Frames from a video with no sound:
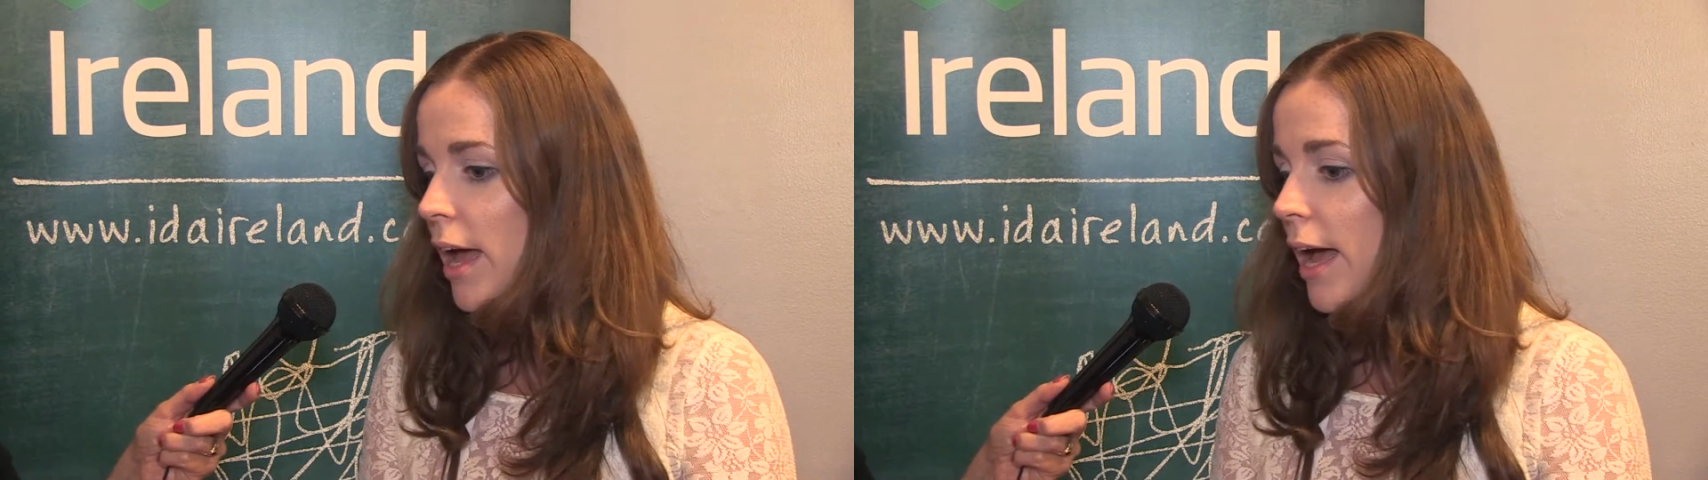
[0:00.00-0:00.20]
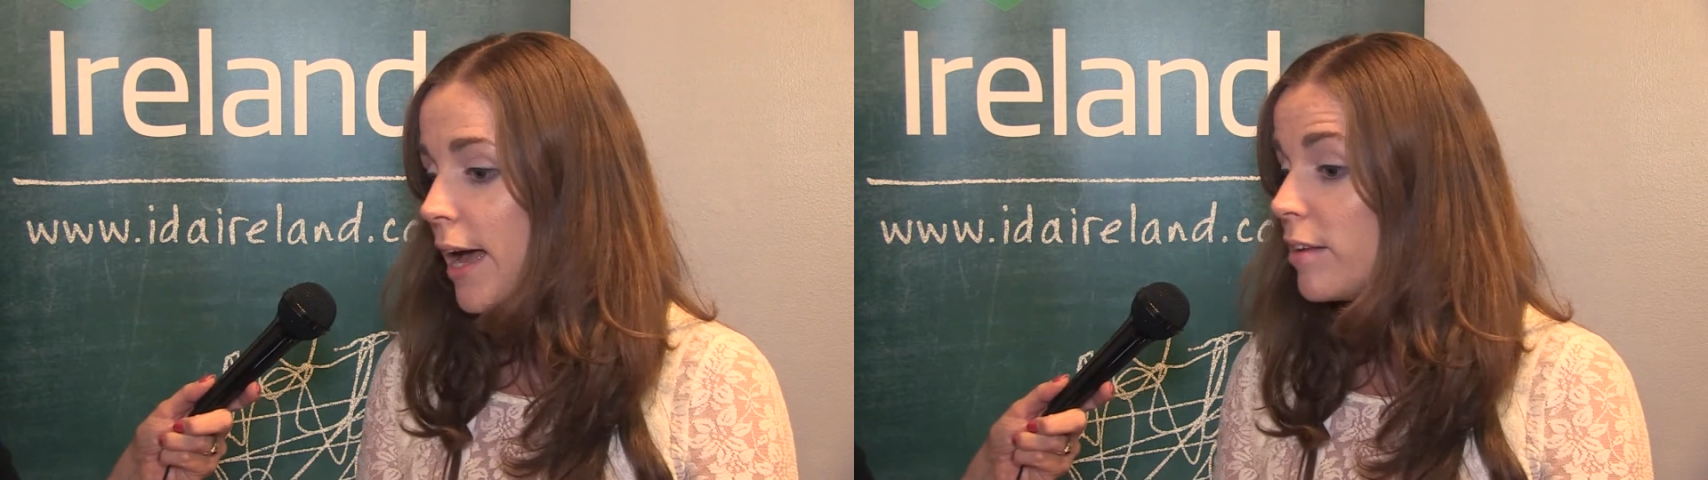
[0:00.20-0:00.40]

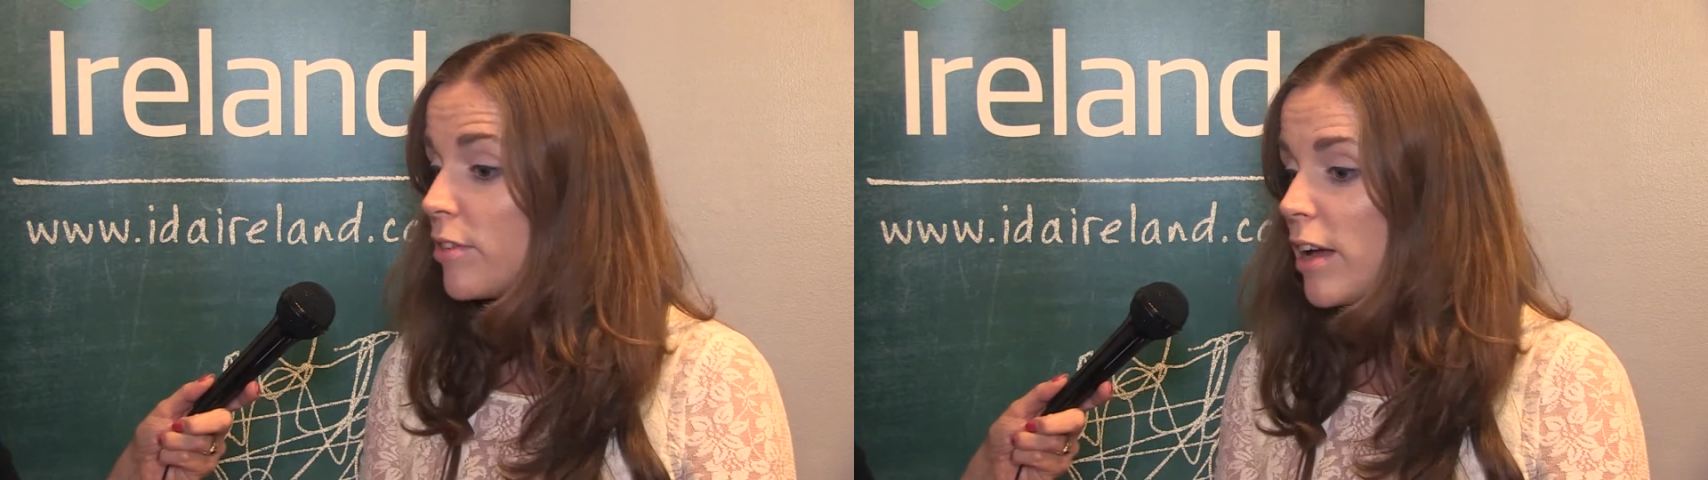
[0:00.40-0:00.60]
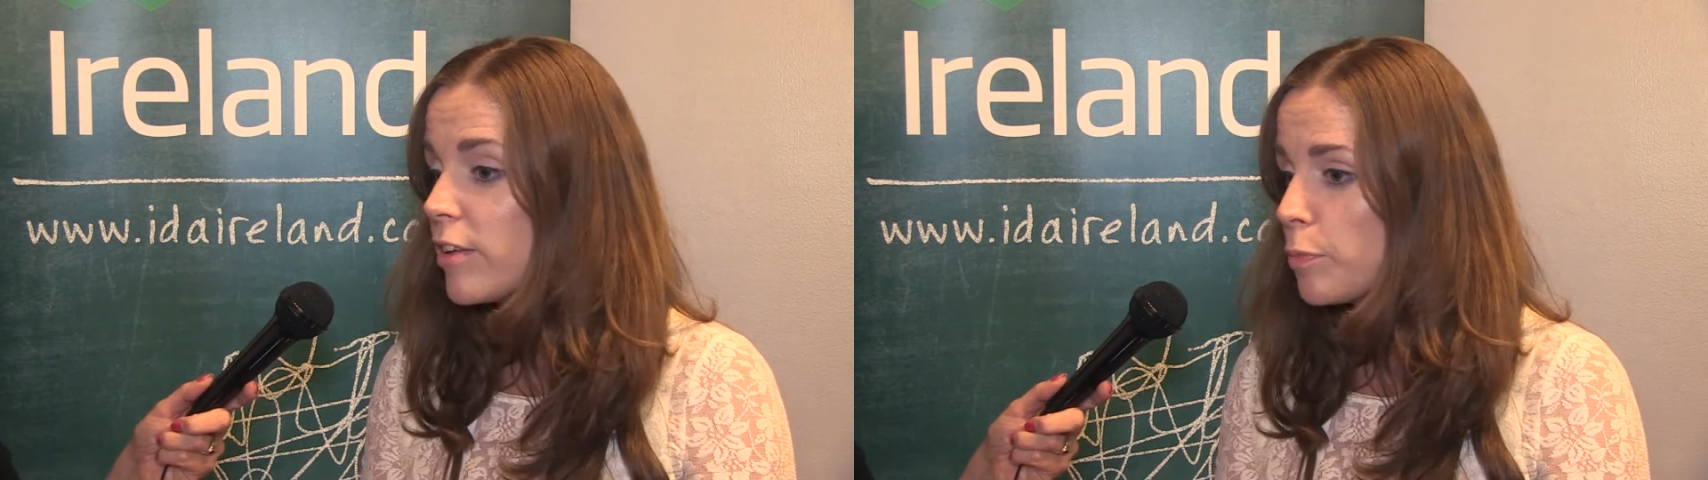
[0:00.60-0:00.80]
and
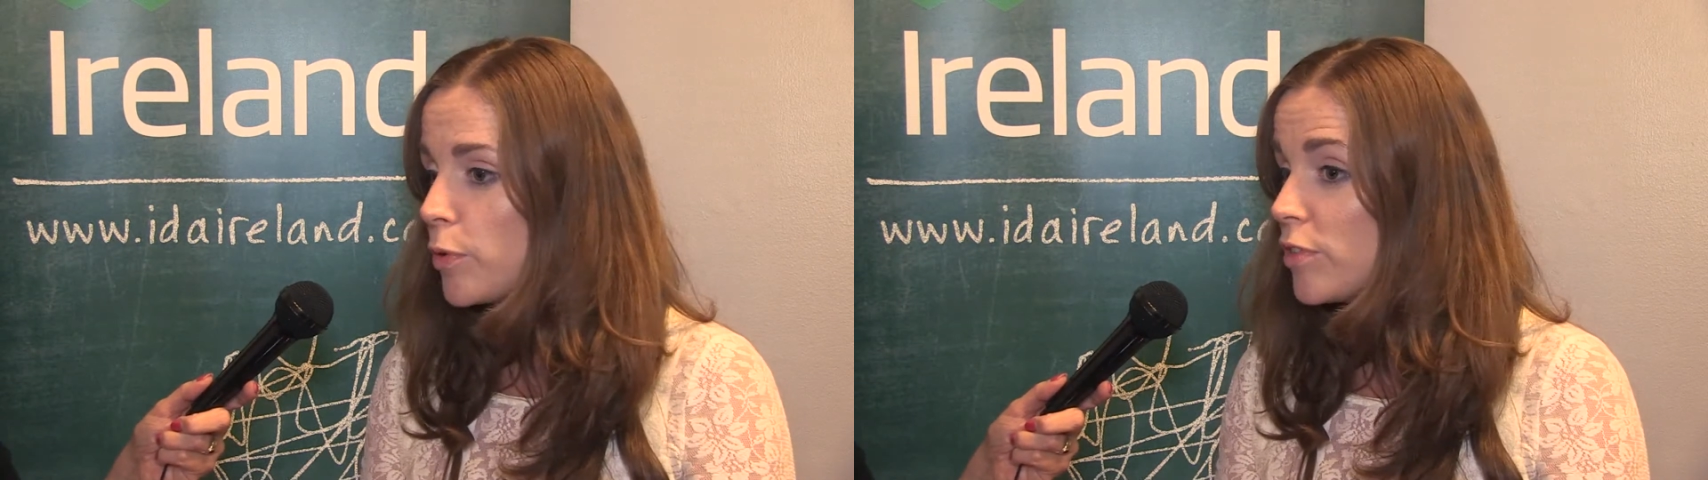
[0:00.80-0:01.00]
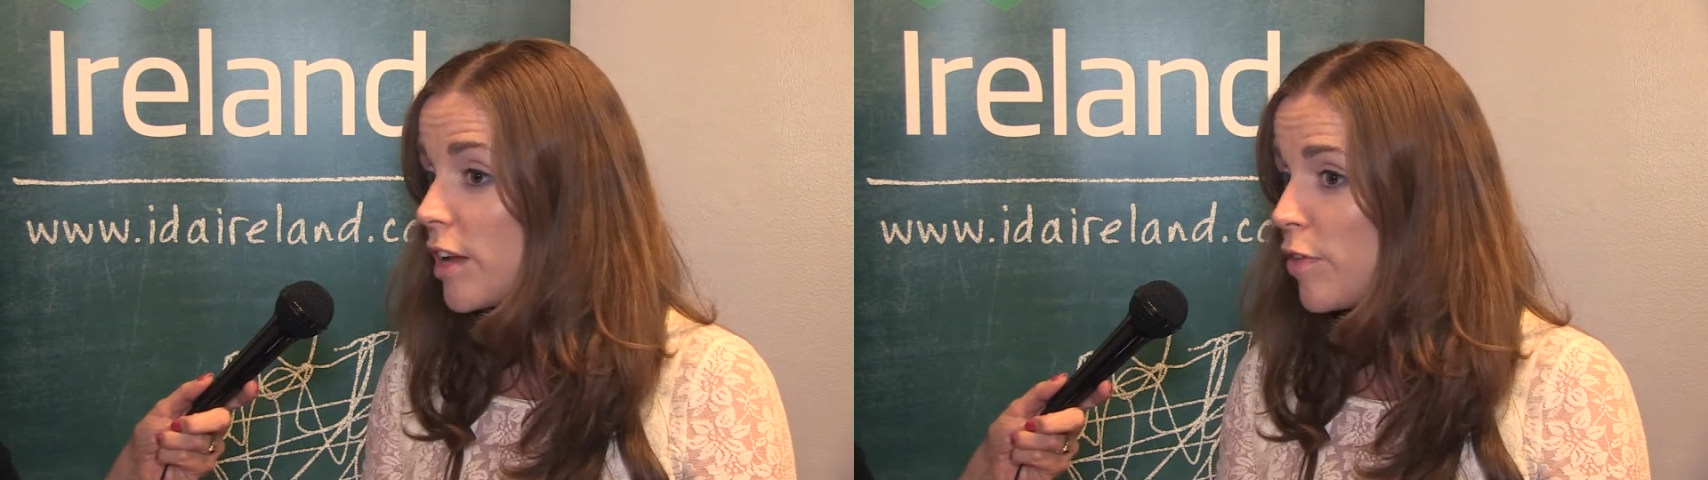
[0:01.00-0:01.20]
I
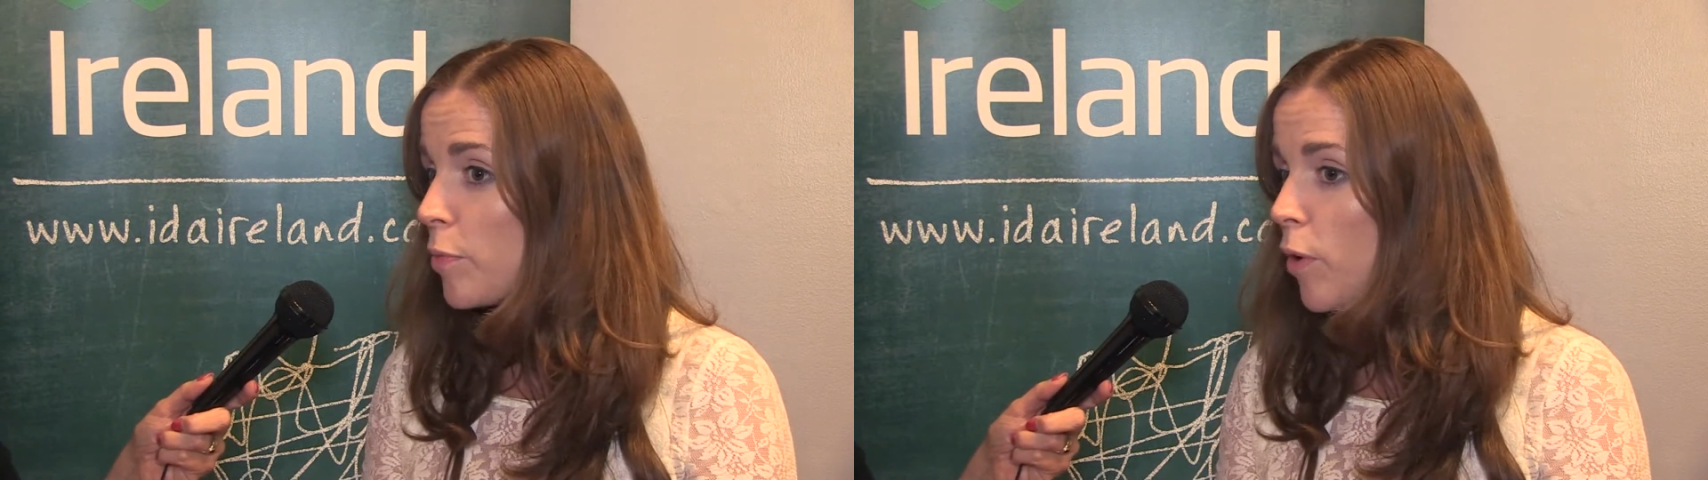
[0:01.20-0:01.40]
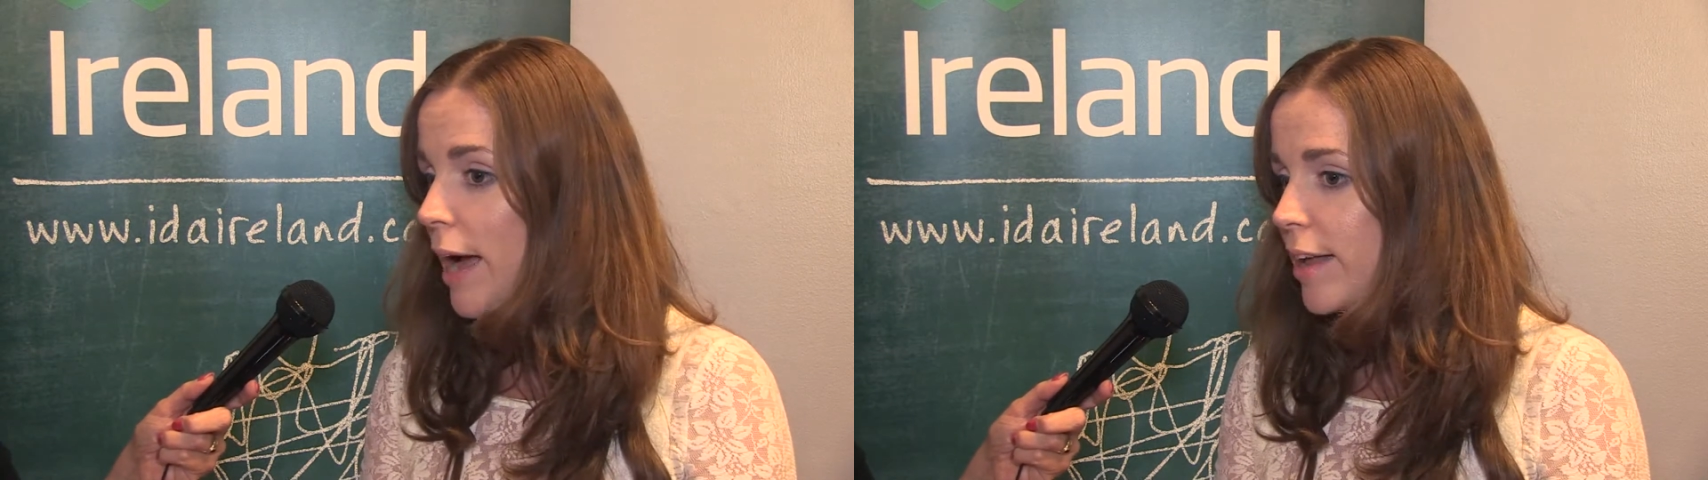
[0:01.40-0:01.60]
suppose to give them
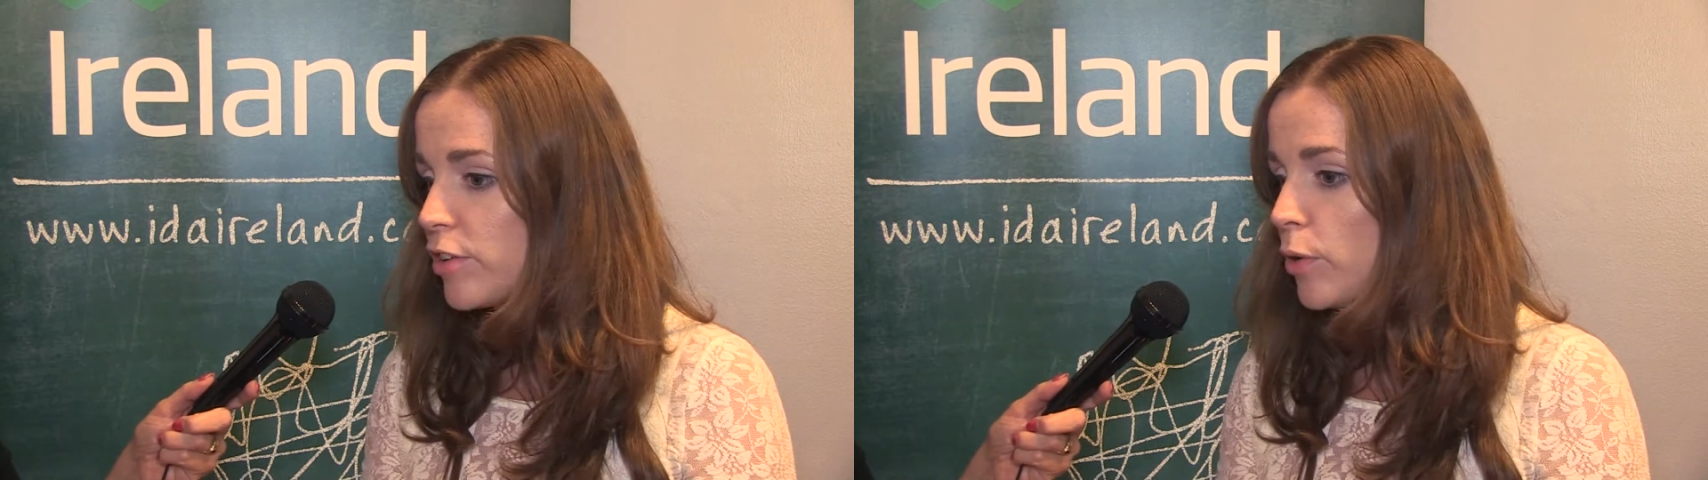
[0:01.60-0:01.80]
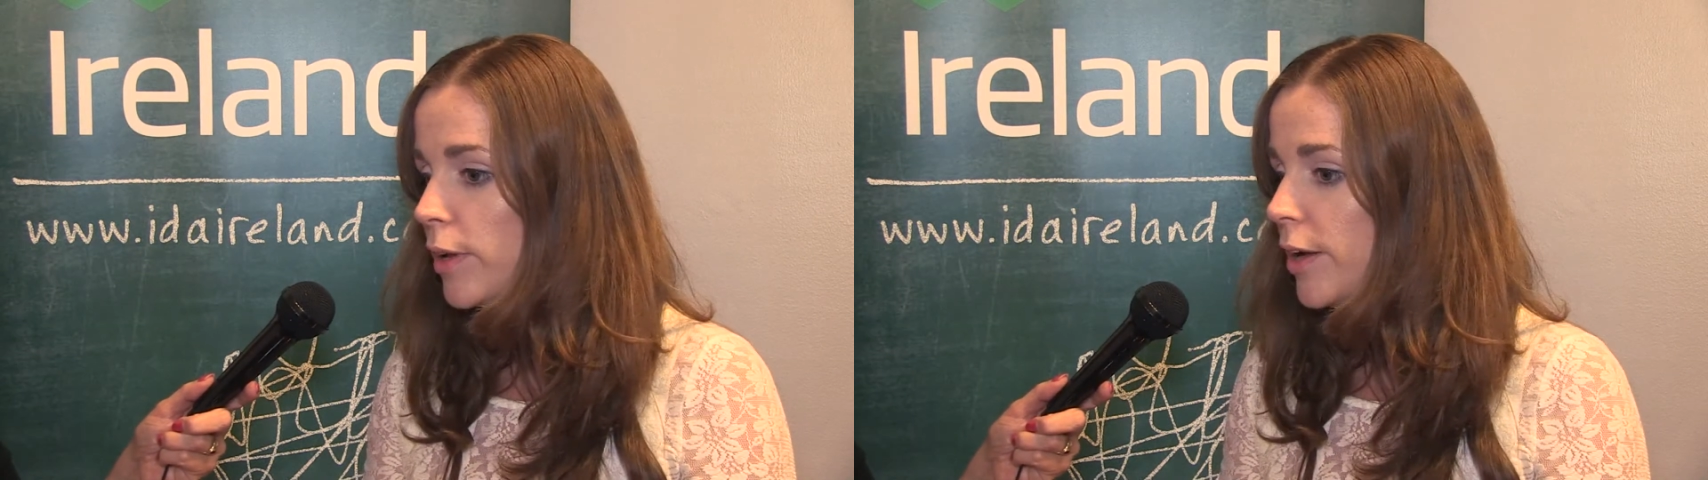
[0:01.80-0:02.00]
more hand-holding